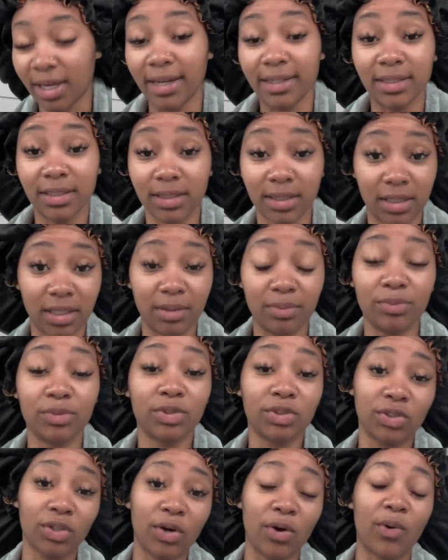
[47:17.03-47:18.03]
acting dumb
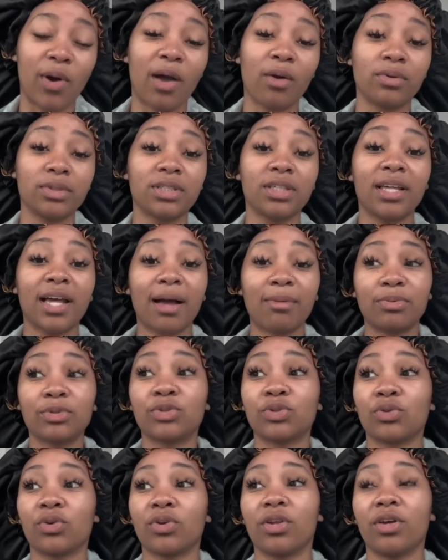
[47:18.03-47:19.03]
so i went to the apple
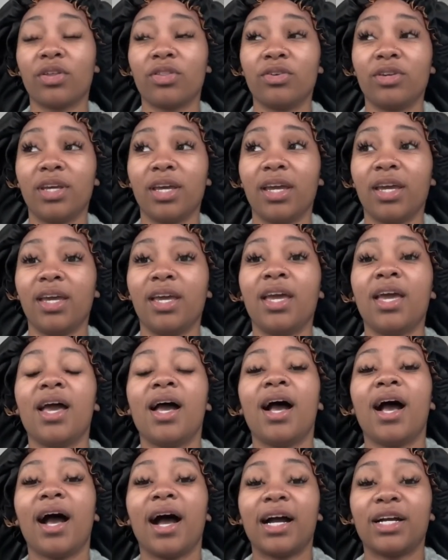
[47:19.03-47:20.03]
store the other day
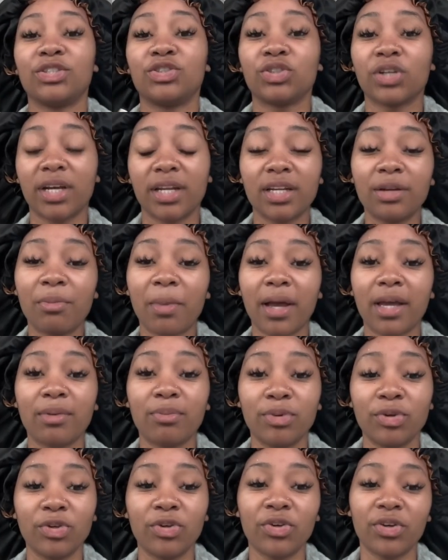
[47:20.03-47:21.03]
i traded my
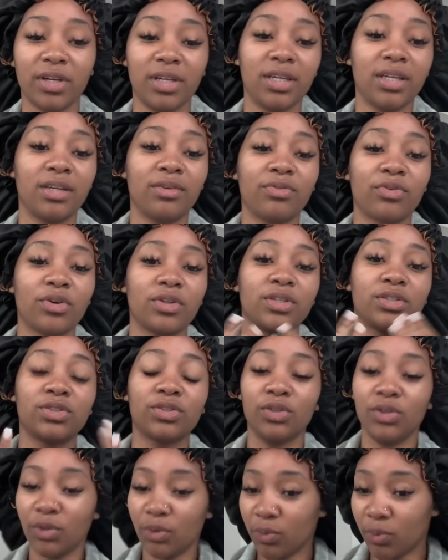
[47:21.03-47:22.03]
computer in for this
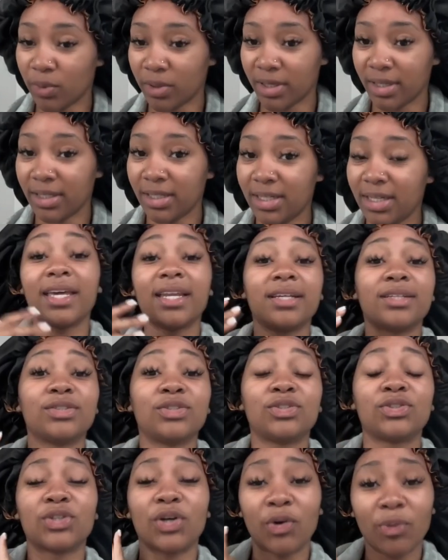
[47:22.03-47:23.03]
new one it is
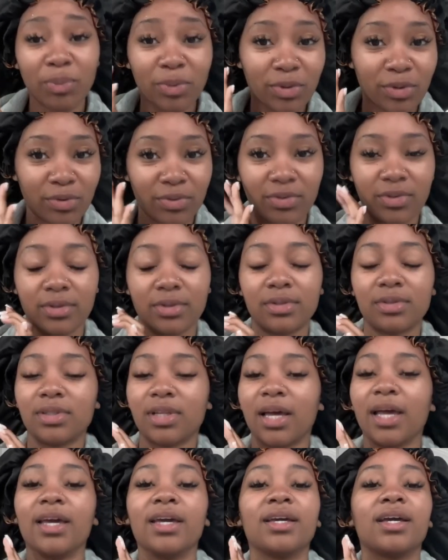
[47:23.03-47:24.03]
so beautiful
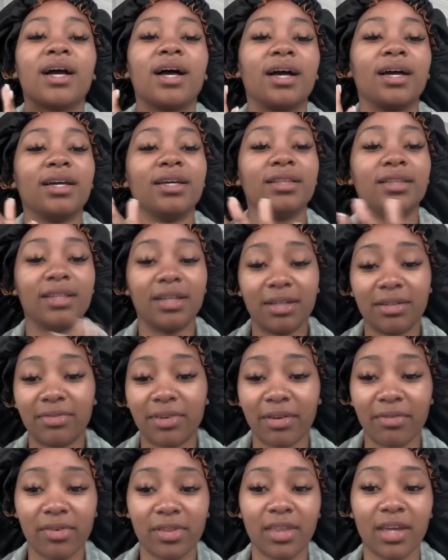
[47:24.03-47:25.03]
like i love
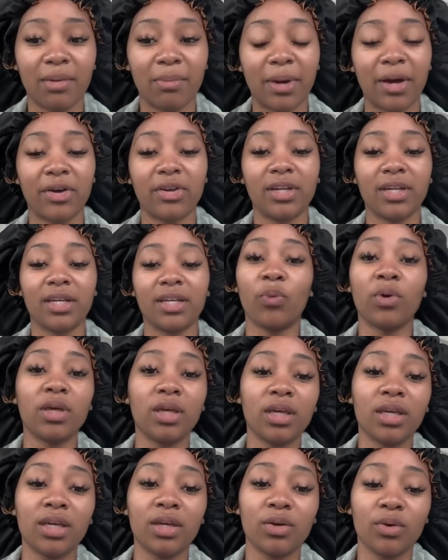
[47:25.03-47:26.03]
everything about it
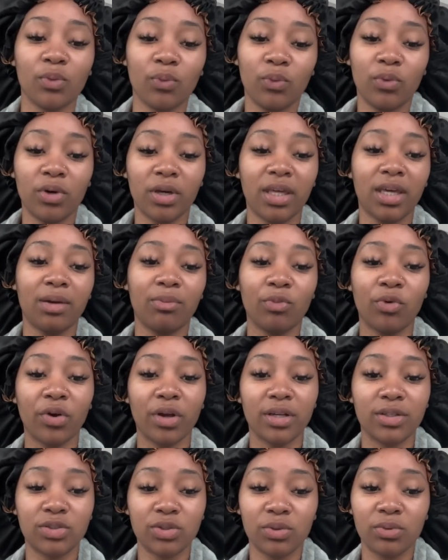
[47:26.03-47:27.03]
we will get more
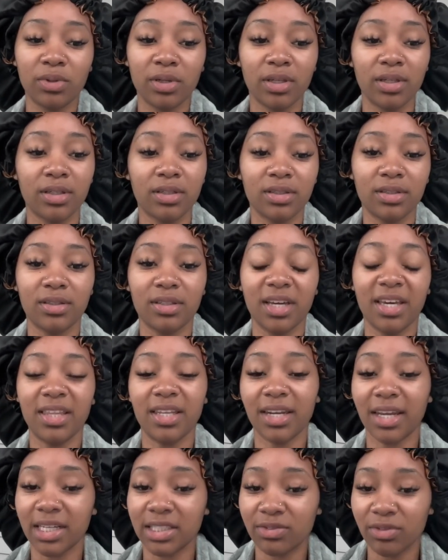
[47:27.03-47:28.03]
into it in the
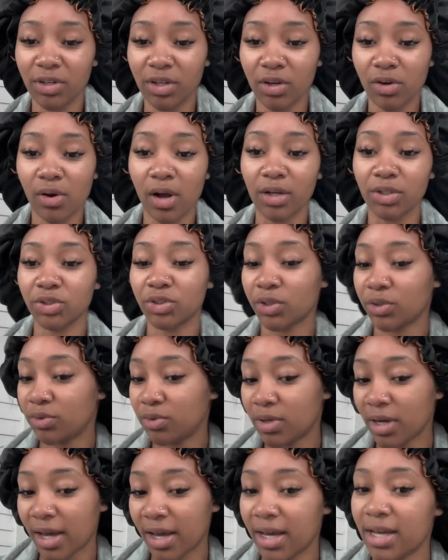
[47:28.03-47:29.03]
next video i'll show you
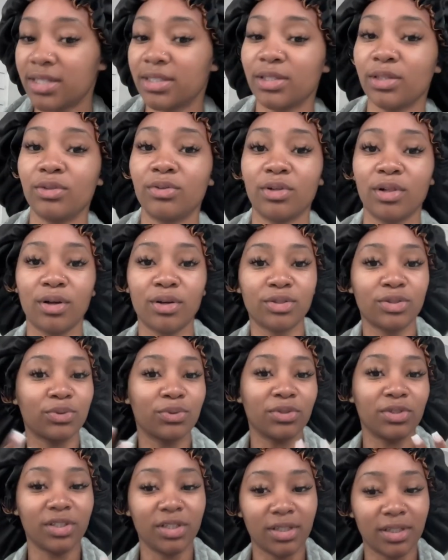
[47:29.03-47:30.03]
guys a little closer
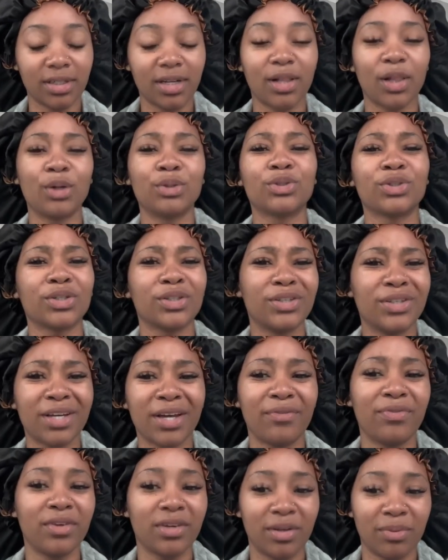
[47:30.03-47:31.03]
look, closer look
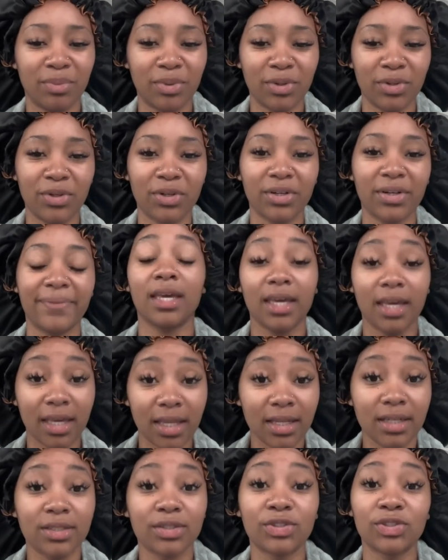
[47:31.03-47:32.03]
of the computer
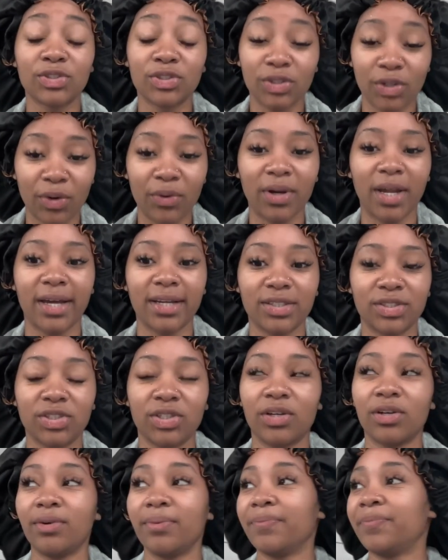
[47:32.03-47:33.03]
it is so nice
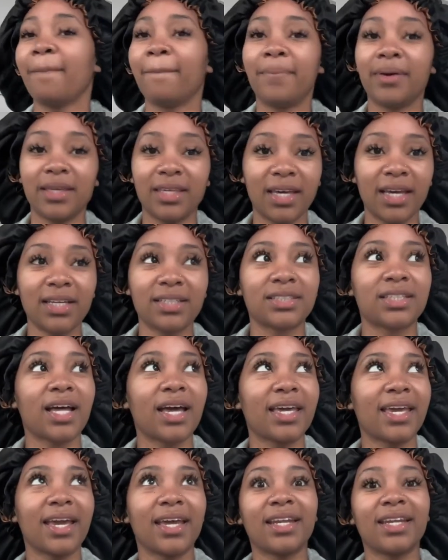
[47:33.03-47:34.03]
y'all but yes
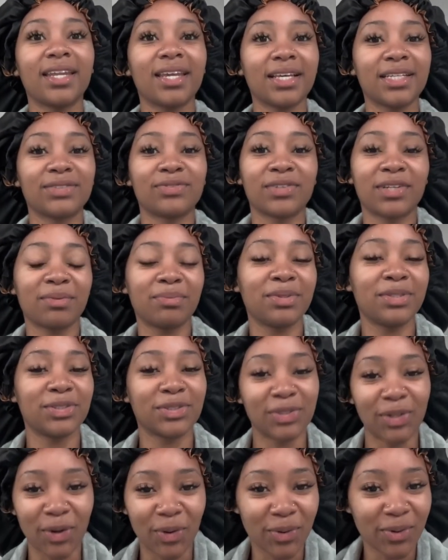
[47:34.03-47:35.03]
like editing is gonna be
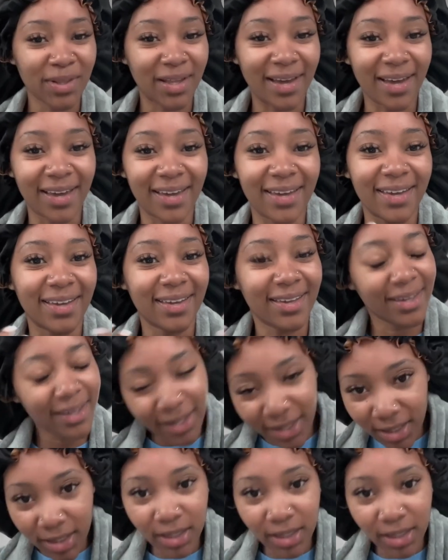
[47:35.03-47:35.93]
so like